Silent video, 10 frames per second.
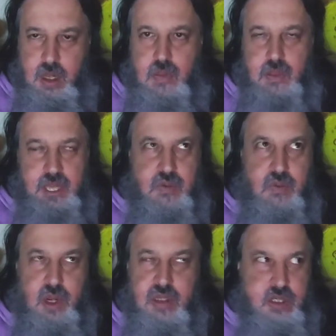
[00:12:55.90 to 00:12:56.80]
on the
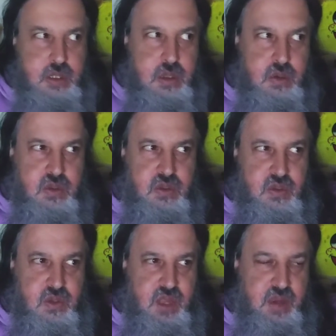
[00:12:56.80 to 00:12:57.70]
Leroy's is close
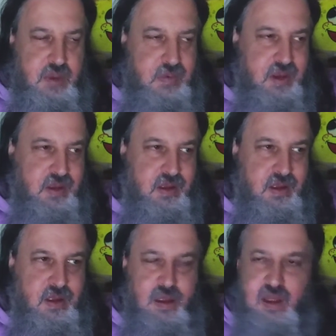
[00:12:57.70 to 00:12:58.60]
to, I think, maybe
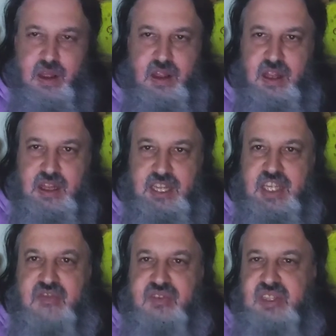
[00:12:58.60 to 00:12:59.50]
at
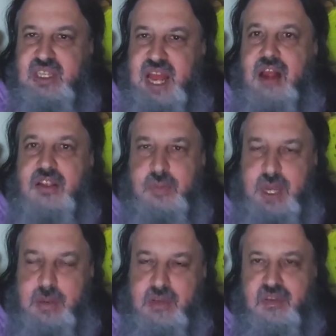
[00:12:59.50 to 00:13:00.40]
least 50,000
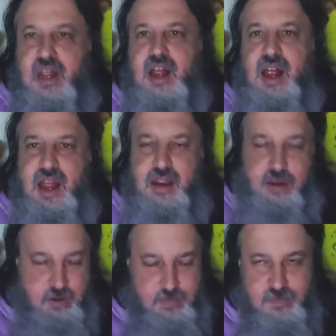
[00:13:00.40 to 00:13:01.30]
people, if not
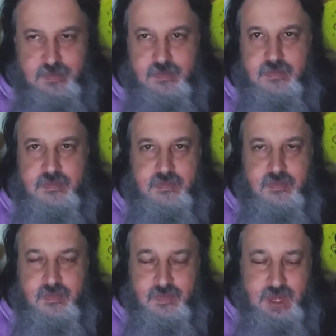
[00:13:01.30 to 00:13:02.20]
higher.
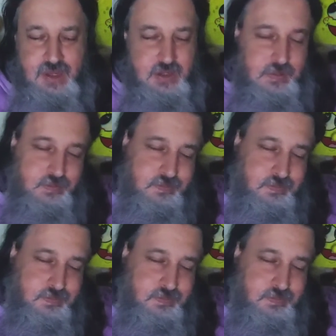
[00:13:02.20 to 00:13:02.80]
So